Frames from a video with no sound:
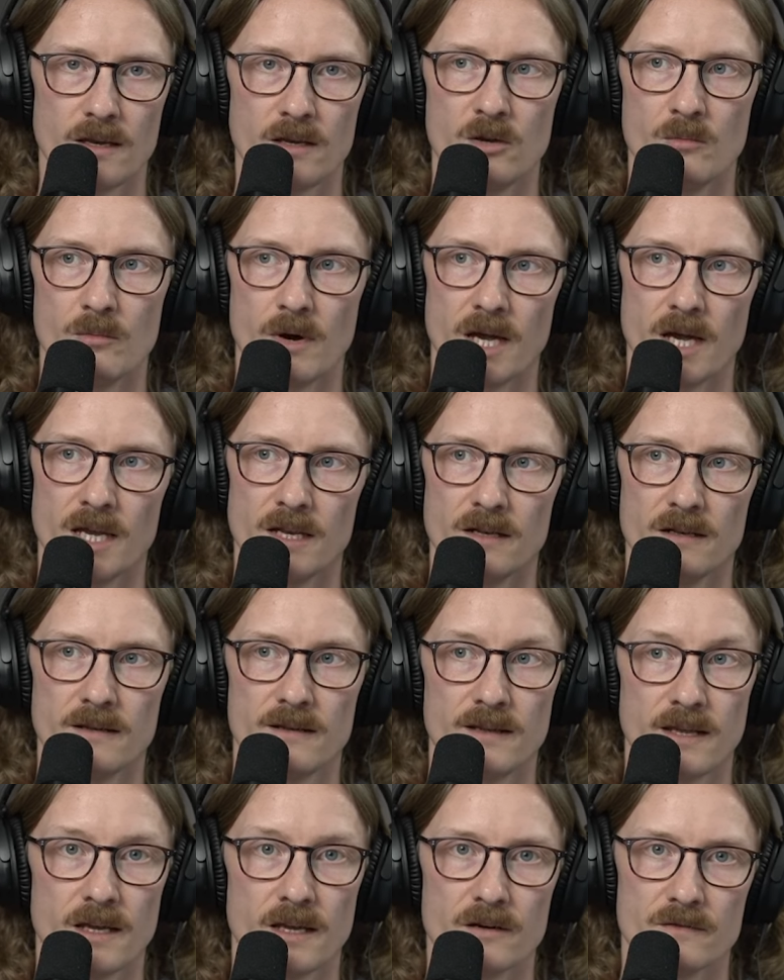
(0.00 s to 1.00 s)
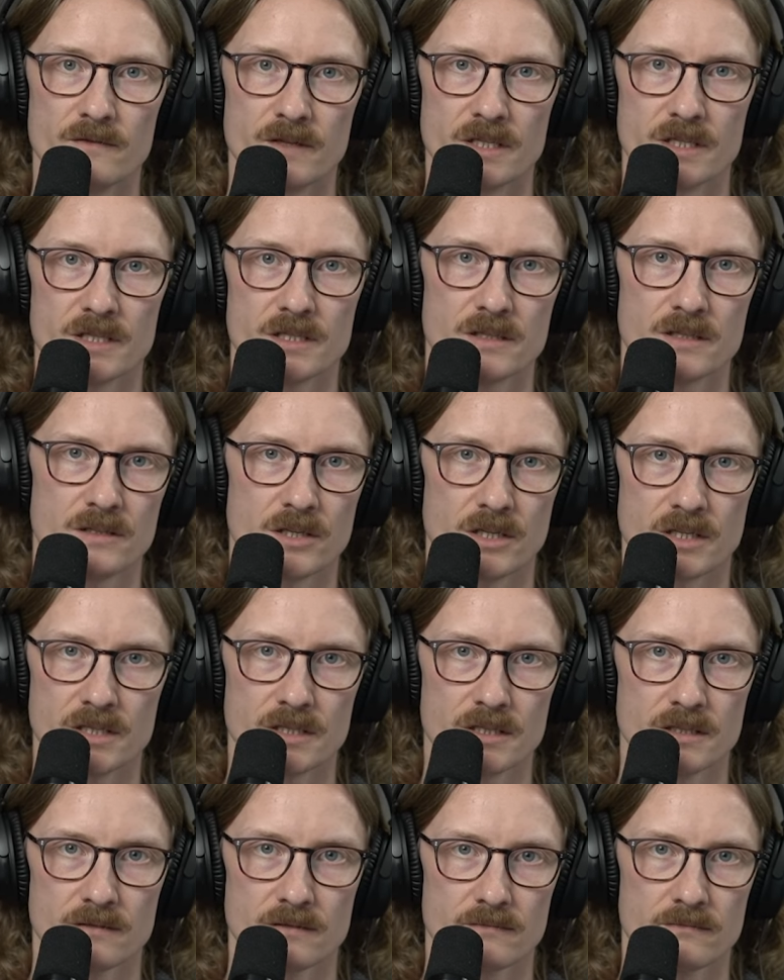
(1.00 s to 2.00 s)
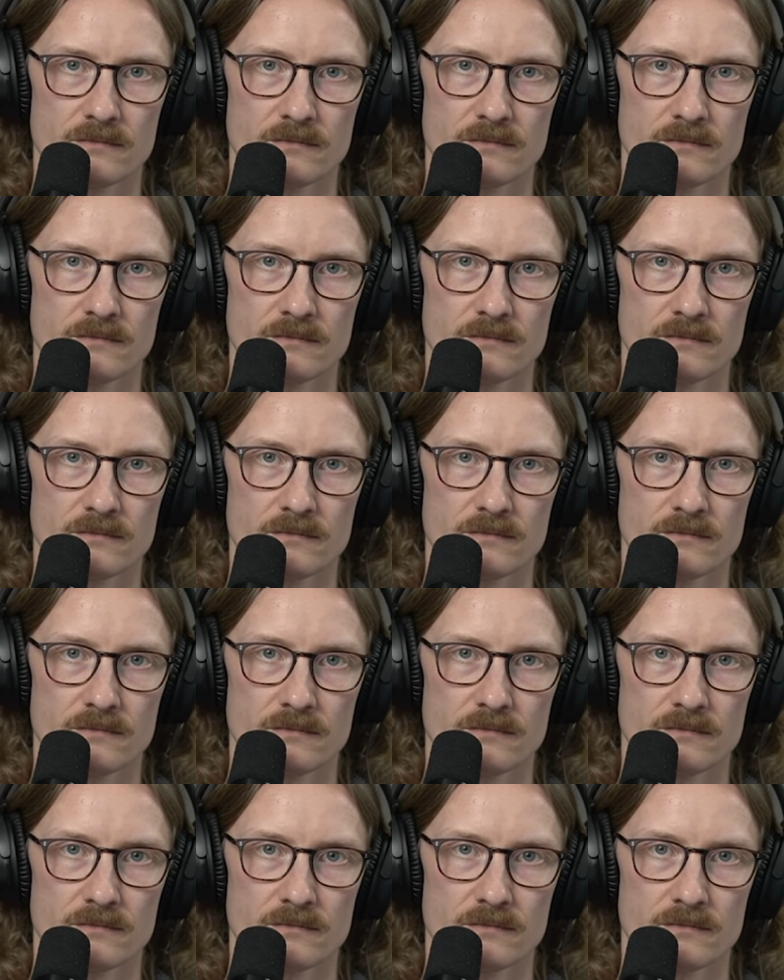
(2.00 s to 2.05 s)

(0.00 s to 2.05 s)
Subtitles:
you might think of as just